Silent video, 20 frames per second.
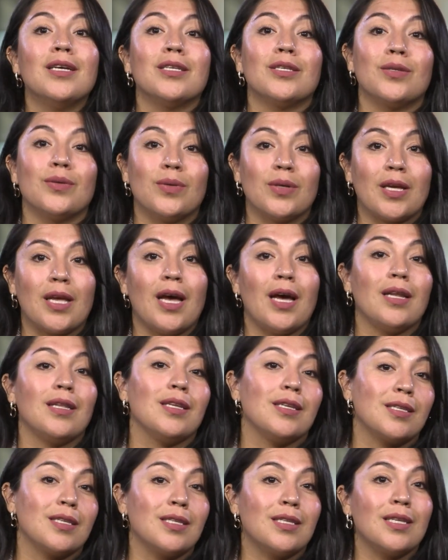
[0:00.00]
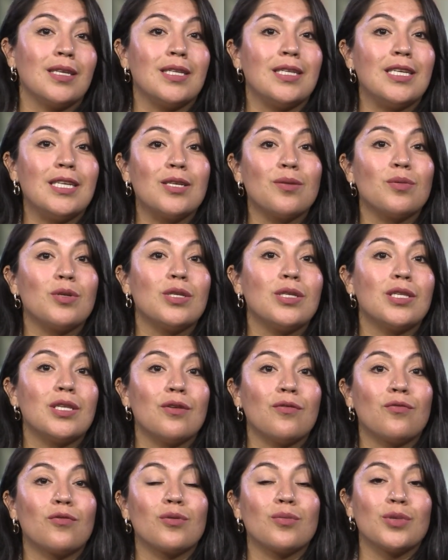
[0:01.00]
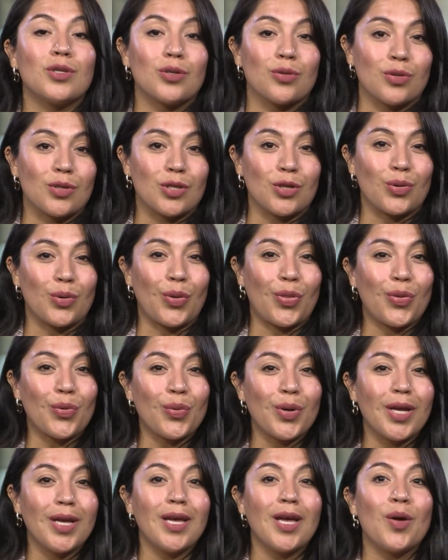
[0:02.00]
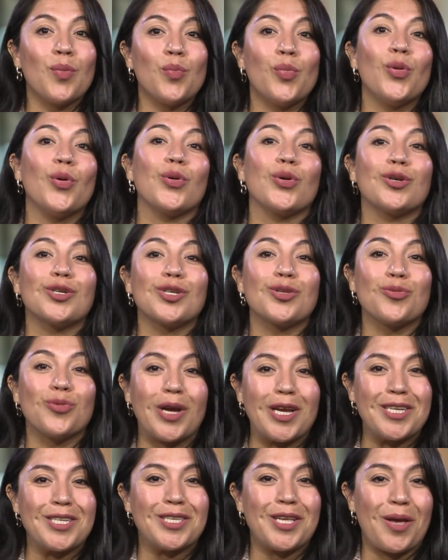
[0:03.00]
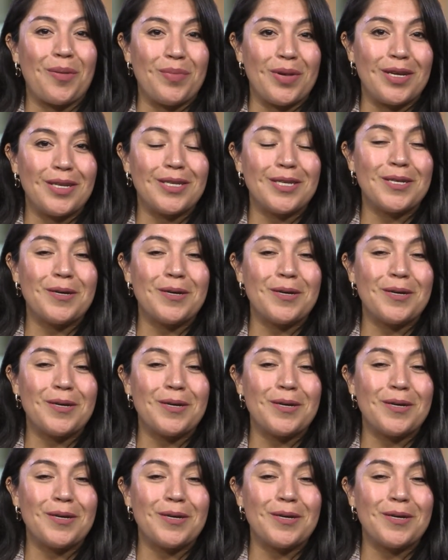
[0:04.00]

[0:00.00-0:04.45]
So again, this is the DWC Form 003, Employer's Wage Statement.